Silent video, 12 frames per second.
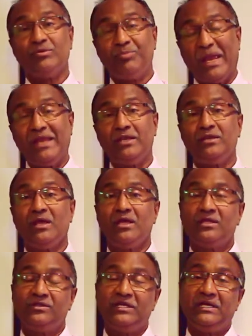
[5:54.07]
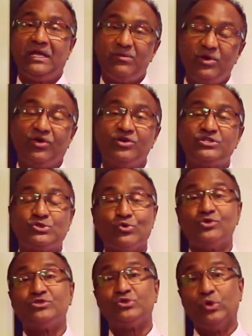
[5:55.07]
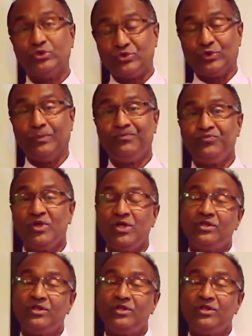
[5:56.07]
is the pain the immigrant students go through.